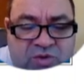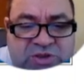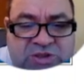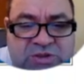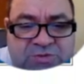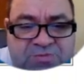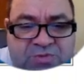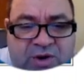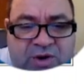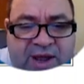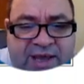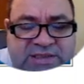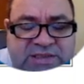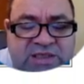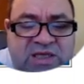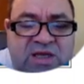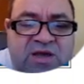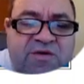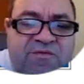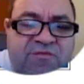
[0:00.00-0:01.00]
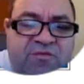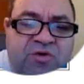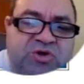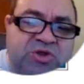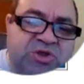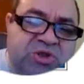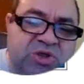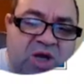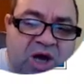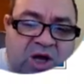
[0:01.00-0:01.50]
which is price,
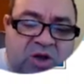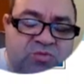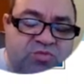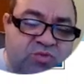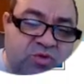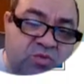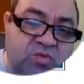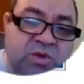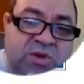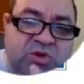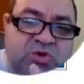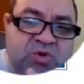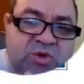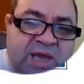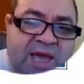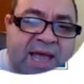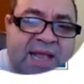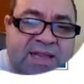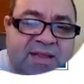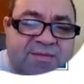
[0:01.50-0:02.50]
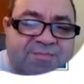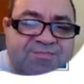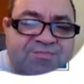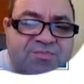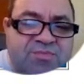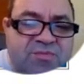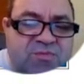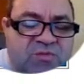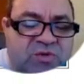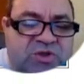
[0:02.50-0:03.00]
versus output, what you get,
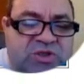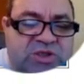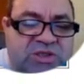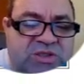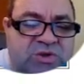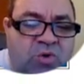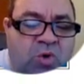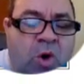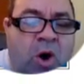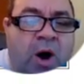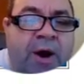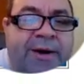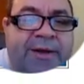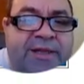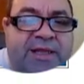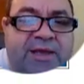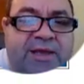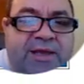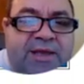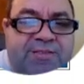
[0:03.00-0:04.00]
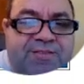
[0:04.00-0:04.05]
which is the quantity.